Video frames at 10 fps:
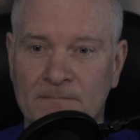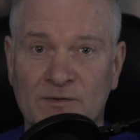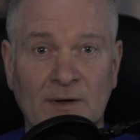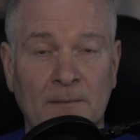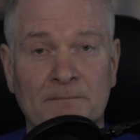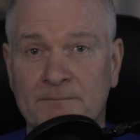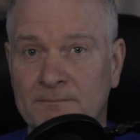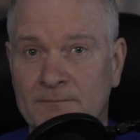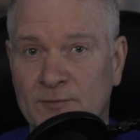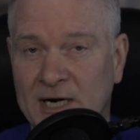Some
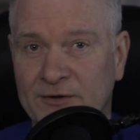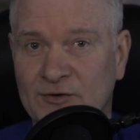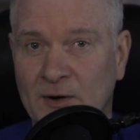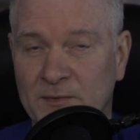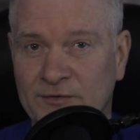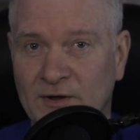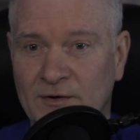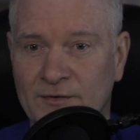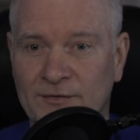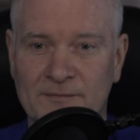products come with
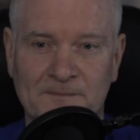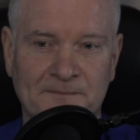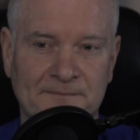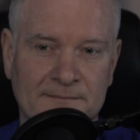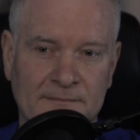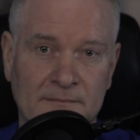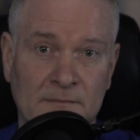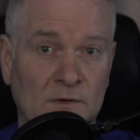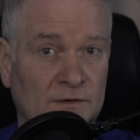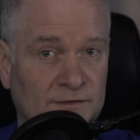stickers.
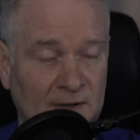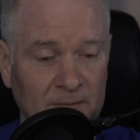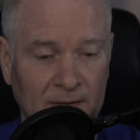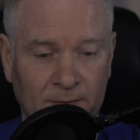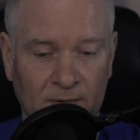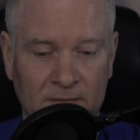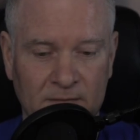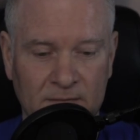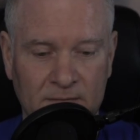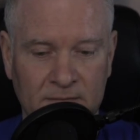Some people,
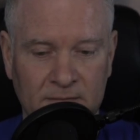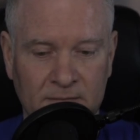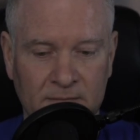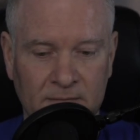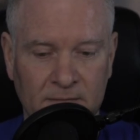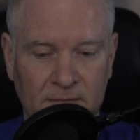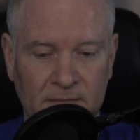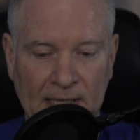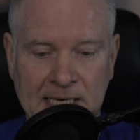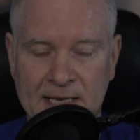
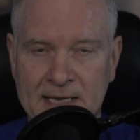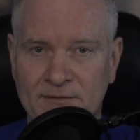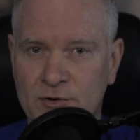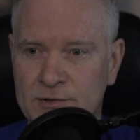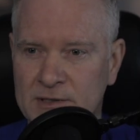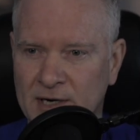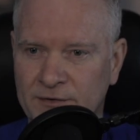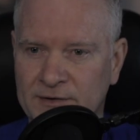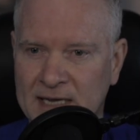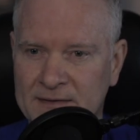and I never could
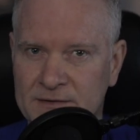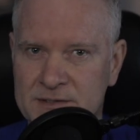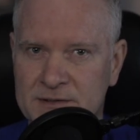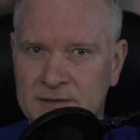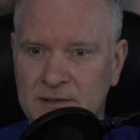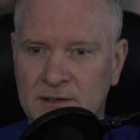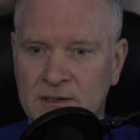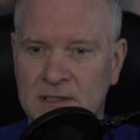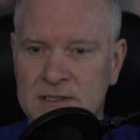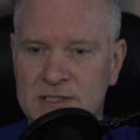understand this,
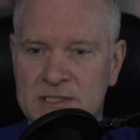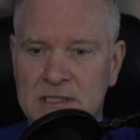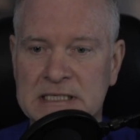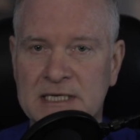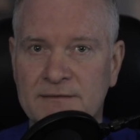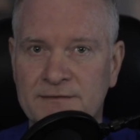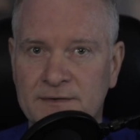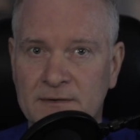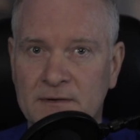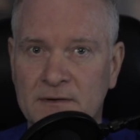just
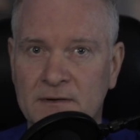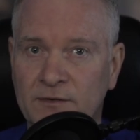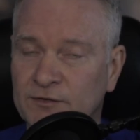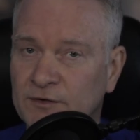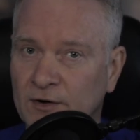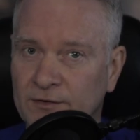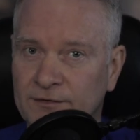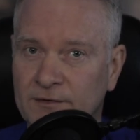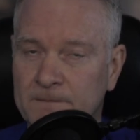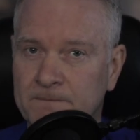leave the
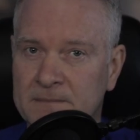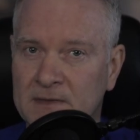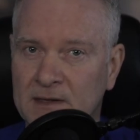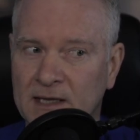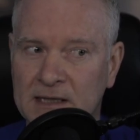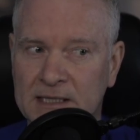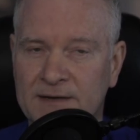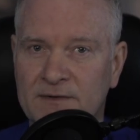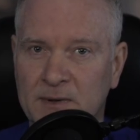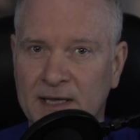stickers and
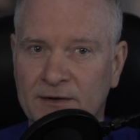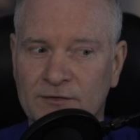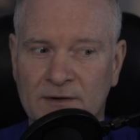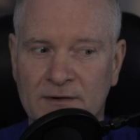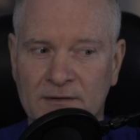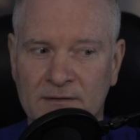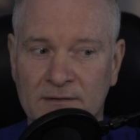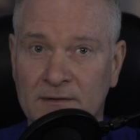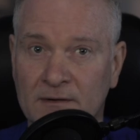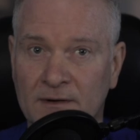leave the plastic
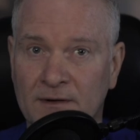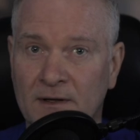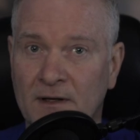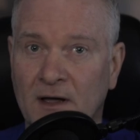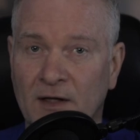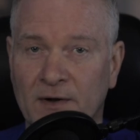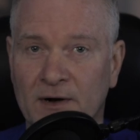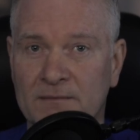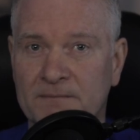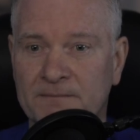on there.